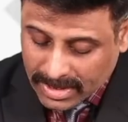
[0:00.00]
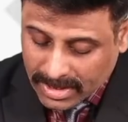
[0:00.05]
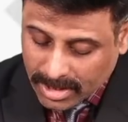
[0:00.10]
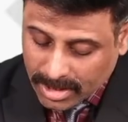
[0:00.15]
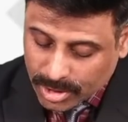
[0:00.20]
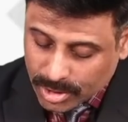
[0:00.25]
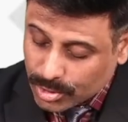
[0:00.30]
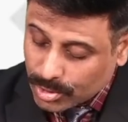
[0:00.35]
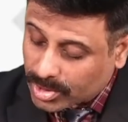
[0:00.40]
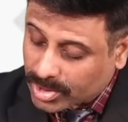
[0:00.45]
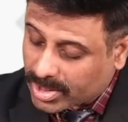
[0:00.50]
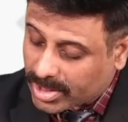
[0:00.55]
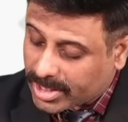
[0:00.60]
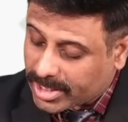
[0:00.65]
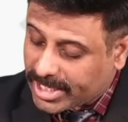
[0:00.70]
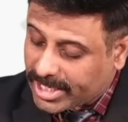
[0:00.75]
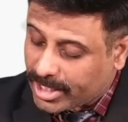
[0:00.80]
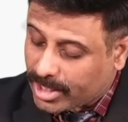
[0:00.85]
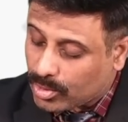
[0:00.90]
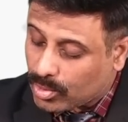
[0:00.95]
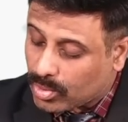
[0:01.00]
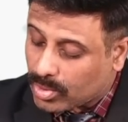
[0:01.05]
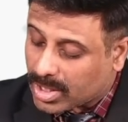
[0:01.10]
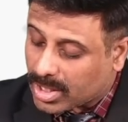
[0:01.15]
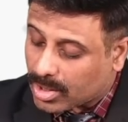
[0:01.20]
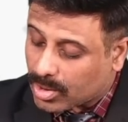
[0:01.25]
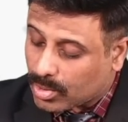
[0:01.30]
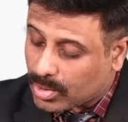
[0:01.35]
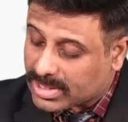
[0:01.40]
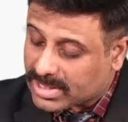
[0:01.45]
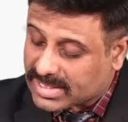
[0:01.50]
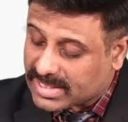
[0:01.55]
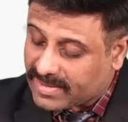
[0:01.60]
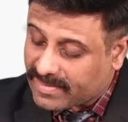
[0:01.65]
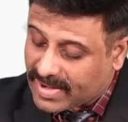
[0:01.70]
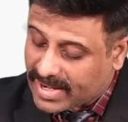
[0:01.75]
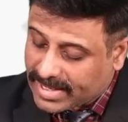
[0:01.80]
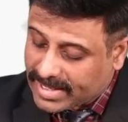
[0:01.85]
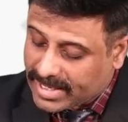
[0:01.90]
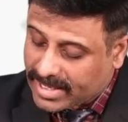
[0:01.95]
So 32 crores
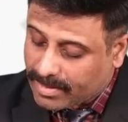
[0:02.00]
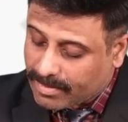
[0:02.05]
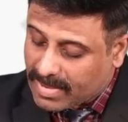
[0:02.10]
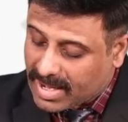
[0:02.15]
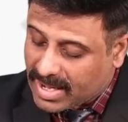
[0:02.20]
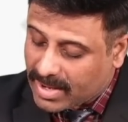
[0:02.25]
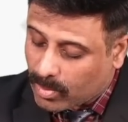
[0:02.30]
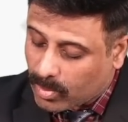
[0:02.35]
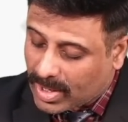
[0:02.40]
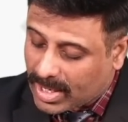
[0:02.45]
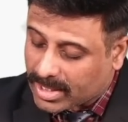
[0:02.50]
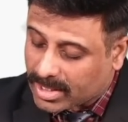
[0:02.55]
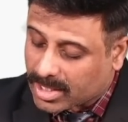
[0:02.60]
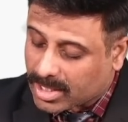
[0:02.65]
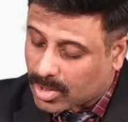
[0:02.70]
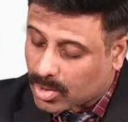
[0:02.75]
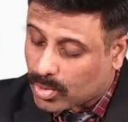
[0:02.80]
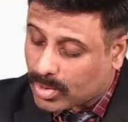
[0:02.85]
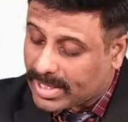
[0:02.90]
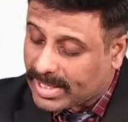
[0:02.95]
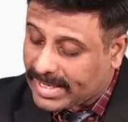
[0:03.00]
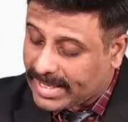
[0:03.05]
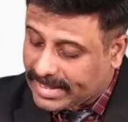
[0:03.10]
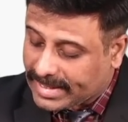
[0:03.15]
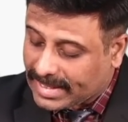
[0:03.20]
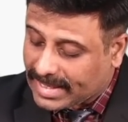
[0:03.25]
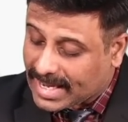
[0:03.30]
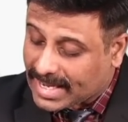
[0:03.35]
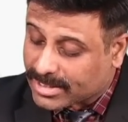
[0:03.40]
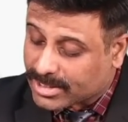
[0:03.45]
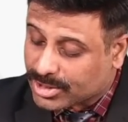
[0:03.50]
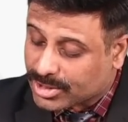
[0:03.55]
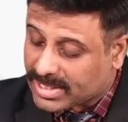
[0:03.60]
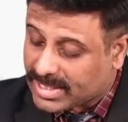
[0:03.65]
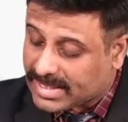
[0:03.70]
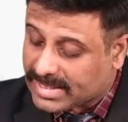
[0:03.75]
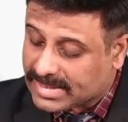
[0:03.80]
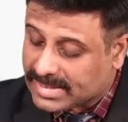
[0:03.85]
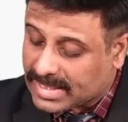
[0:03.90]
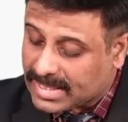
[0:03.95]
divided by 1 crore 80 lakh
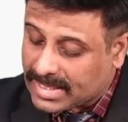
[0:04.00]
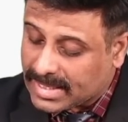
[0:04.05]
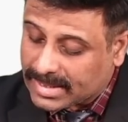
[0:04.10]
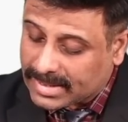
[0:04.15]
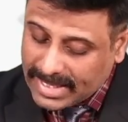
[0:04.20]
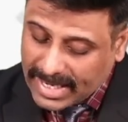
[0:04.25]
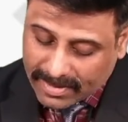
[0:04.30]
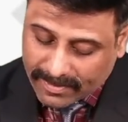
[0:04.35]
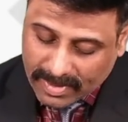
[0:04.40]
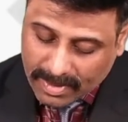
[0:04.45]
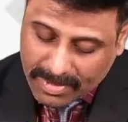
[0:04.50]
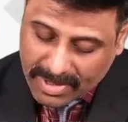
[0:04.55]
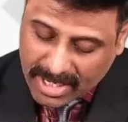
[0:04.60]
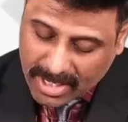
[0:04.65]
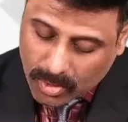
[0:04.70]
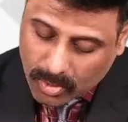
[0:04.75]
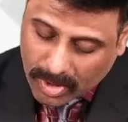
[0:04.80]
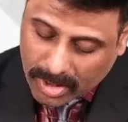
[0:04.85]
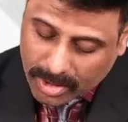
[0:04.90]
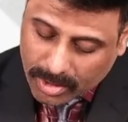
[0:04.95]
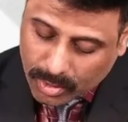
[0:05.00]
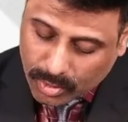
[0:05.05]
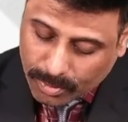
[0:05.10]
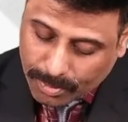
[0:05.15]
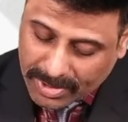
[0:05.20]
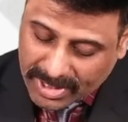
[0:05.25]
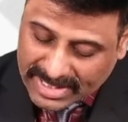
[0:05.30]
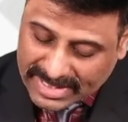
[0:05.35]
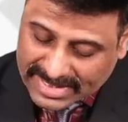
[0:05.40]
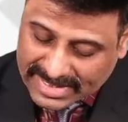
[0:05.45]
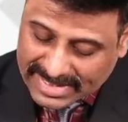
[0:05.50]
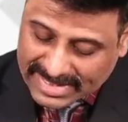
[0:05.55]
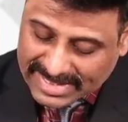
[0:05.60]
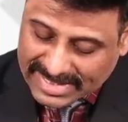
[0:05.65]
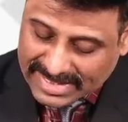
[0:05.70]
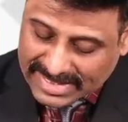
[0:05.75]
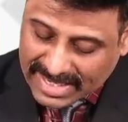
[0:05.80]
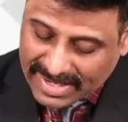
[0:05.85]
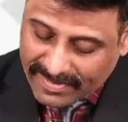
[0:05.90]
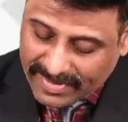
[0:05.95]
shares, that will be equal to rupees
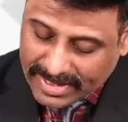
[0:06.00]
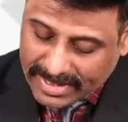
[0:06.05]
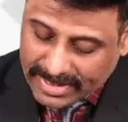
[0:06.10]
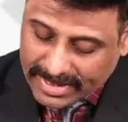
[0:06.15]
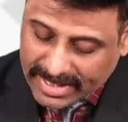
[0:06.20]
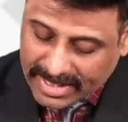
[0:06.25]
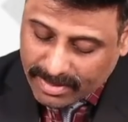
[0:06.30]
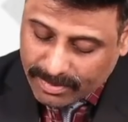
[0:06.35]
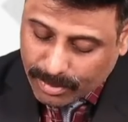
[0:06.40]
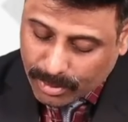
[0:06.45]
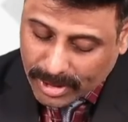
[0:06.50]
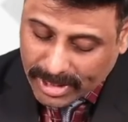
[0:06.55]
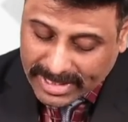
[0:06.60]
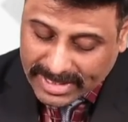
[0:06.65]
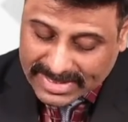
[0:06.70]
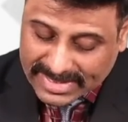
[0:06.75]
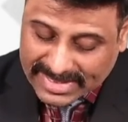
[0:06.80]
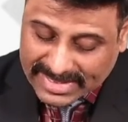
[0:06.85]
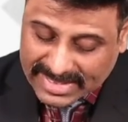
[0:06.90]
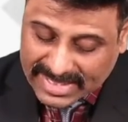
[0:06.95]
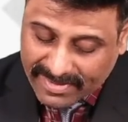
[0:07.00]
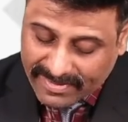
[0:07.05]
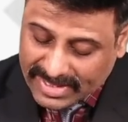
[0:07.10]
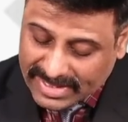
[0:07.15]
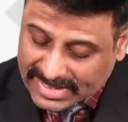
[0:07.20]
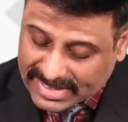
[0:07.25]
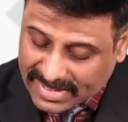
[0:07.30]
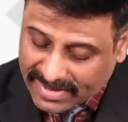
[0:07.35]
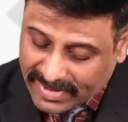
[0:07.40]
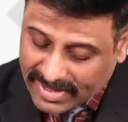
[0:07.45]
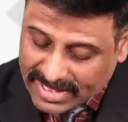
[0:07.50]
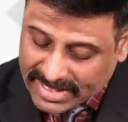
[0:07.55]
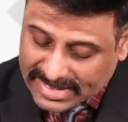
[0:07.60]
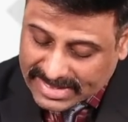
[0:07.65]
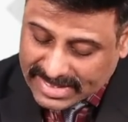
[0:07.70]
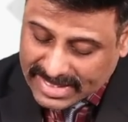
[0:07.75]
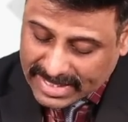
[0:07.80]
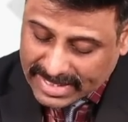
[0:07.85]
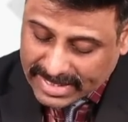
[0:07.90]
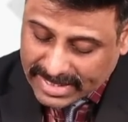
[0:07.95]
17.77
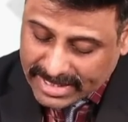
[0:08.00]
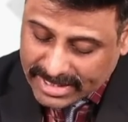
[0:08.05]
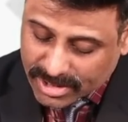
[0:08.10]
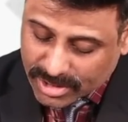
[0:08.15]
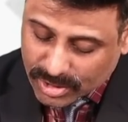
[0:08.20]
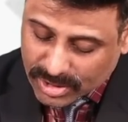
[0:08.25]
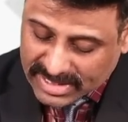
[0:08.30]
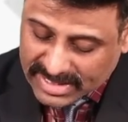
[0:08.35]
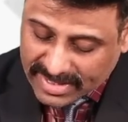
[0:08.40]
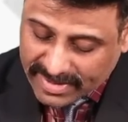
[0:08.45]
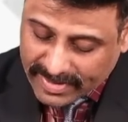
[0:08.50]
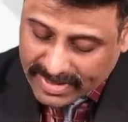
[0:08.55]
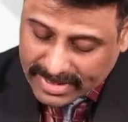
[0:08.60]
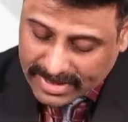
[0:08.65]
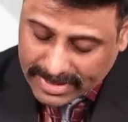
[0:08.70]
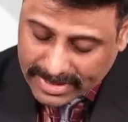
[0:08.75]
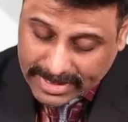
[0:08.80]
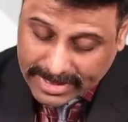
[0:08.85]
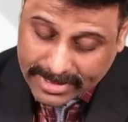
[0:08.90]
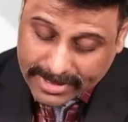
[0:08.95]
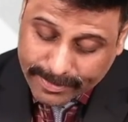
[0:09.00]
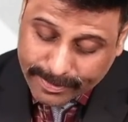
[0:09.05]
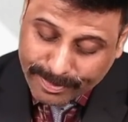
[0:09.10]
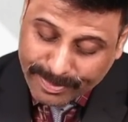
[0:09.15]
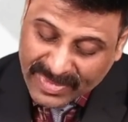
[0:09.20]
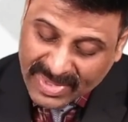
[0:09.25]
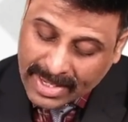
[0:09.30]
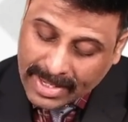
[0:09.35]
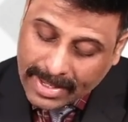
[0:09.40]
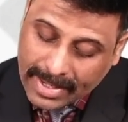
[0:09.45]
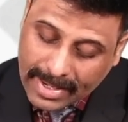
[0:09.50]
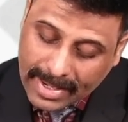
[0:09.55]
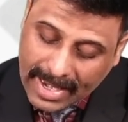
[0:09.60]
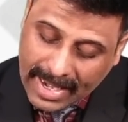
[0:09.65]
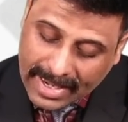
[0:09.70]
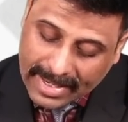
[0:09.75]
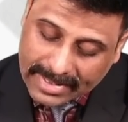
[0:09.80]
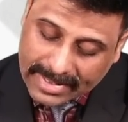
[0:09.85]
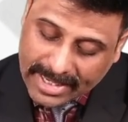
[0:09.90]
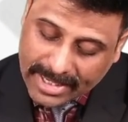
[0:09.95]
is recurring, so 78.
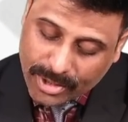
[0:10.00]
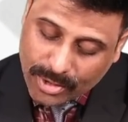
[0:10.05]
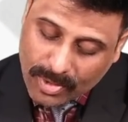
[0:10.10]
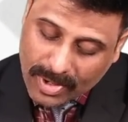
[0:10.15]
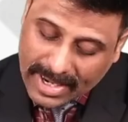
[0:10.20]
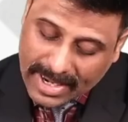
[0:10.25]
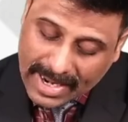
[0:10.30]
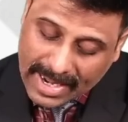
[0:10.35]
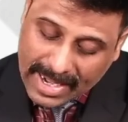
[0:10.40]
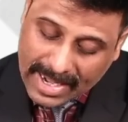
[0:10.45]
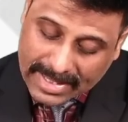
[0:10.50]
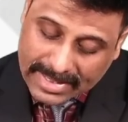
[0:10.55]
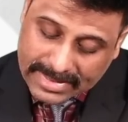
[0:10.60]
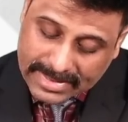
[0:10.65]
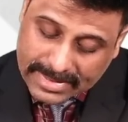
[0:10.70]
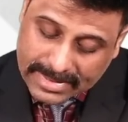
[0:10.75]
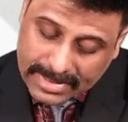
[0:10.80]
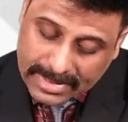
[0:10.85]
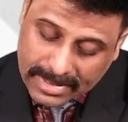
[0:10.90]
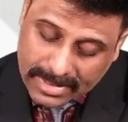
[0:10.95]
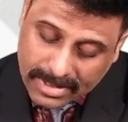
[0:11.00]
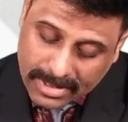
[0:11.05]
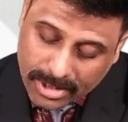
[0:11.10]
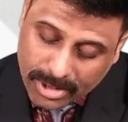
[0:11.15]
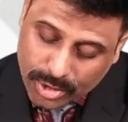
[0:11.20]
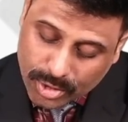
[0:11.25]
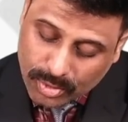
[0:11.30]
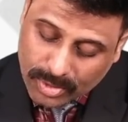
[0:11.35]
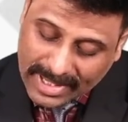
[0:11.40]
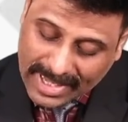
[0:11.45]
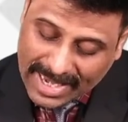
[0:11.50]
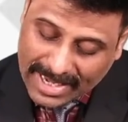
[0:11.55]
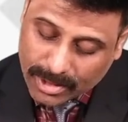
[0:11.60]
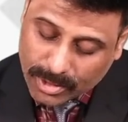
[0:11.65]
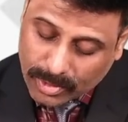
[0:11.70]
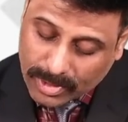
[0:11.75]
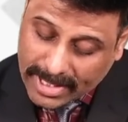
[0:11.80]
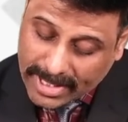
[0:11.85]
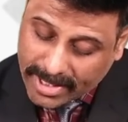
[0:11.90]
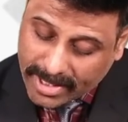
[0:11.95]
And then you are asked to
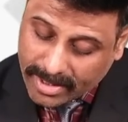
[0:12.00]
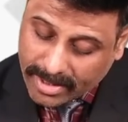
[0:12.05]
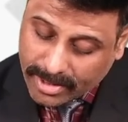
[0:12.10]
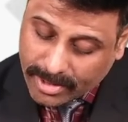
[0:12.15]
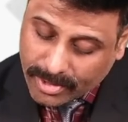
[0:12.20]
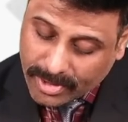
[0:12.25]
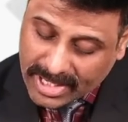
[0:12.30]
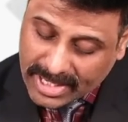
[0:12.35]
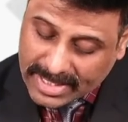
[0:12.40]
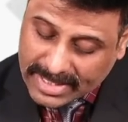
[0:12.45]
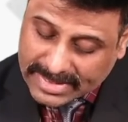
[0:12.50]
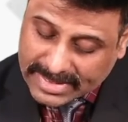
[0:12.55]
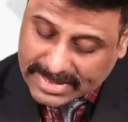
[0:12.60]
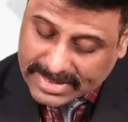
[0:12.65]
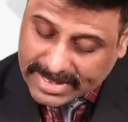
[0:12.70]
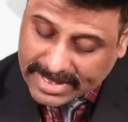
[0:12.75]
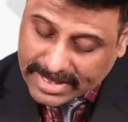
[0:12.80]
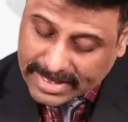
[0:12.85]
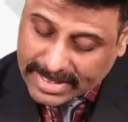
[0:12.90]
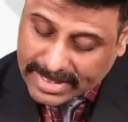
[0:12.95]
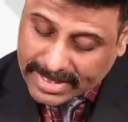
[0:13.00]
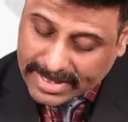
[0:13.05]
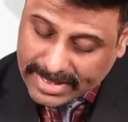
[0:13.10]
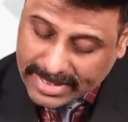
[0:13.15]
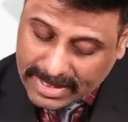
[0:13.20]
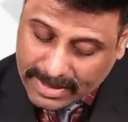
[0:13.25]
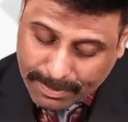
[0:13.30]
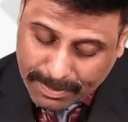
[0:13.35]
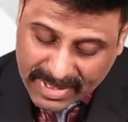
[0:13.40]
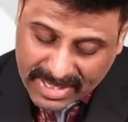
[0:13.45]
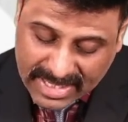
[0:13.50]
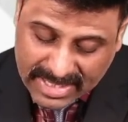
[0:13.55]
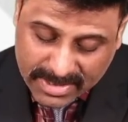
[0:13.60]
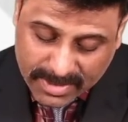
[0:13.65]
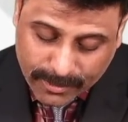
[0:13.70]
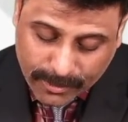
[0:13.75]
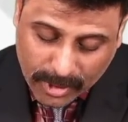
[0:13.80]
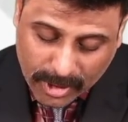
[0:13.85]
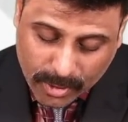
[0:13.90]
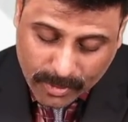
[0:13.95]
calculate restated
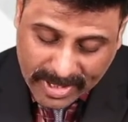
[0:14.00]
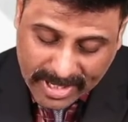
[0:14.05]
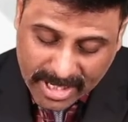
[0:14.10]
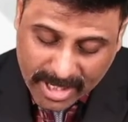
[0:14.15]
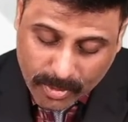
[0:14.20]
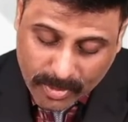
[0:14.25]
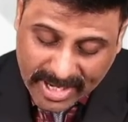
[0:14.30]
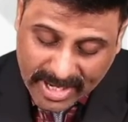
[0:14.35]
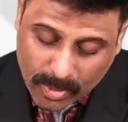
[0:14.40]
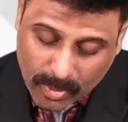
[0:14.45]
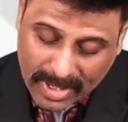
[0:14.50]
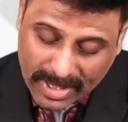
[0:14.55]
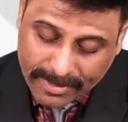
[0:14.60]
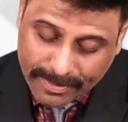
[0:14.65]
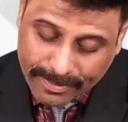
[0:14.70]
EPS for 2021.